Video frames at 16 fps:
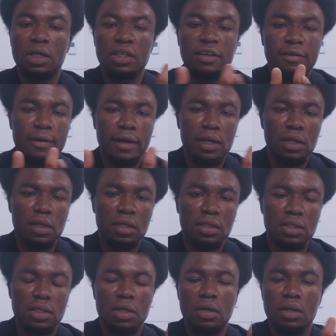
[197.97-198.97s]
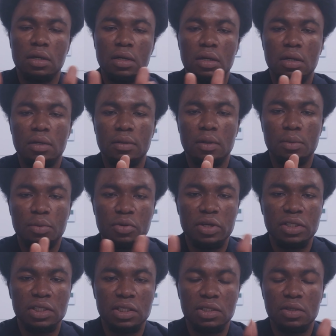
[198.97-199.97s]
different
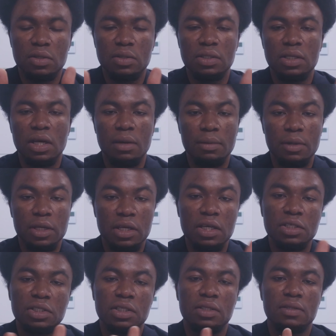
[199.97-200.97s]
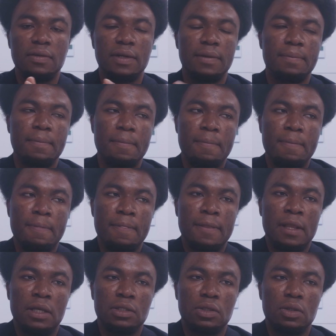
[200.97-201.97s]
operators on the application, right?
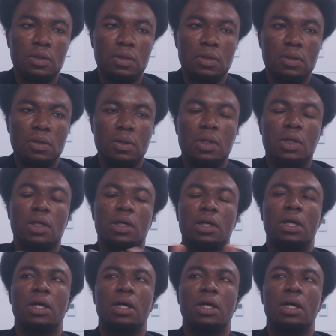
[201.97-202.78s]
So